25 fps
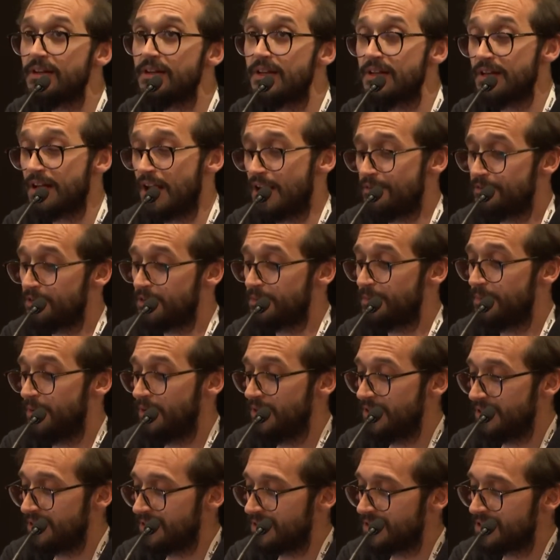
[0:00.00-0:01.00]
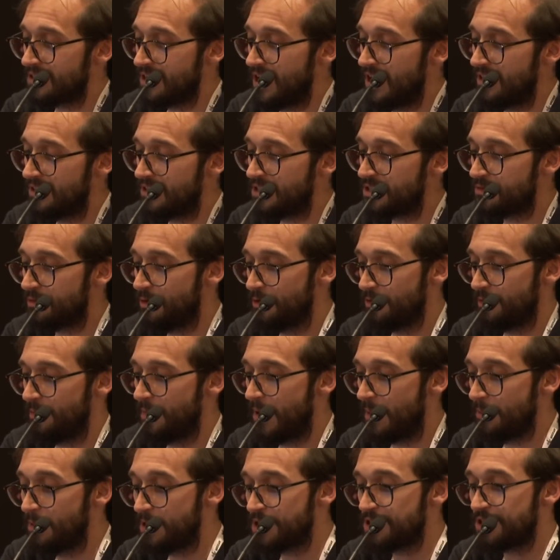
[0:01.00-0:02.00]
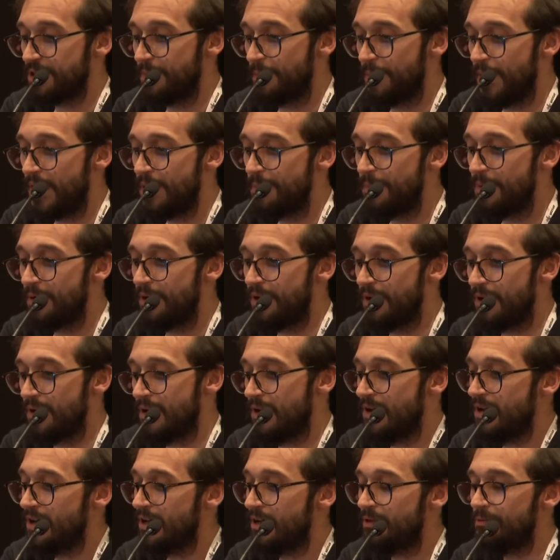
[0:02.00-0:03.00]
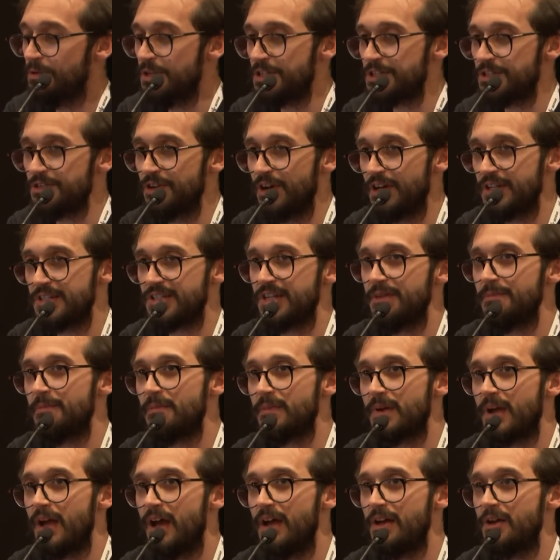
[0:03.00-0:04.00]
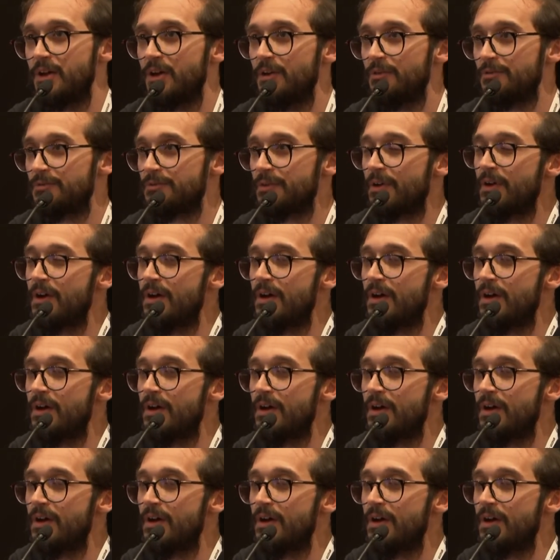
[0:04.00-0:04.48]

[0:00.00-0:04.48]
an Harvard political scientist wrote, published a paper in which there are some kind of